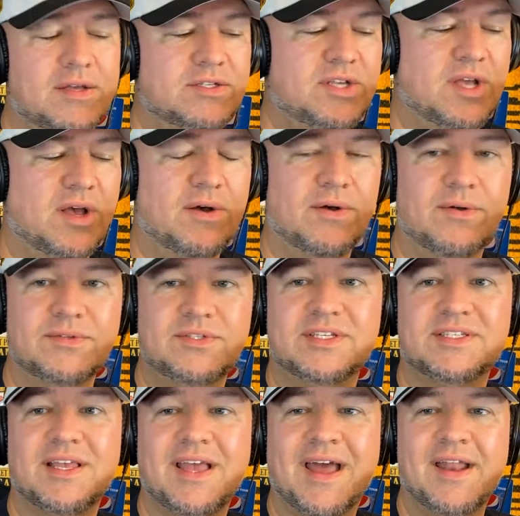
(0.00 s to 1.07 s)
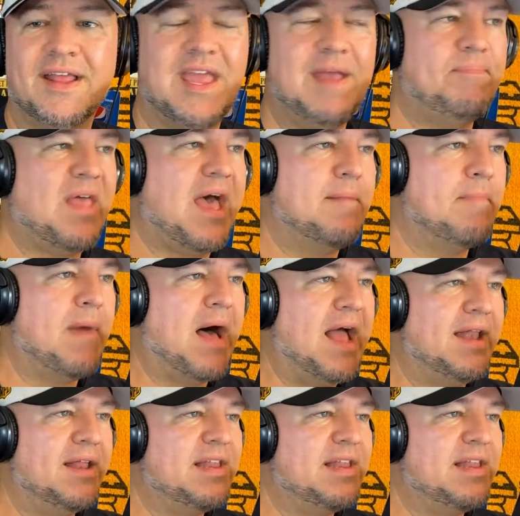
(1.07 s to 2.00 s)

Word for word: So just kind of keep that in mind.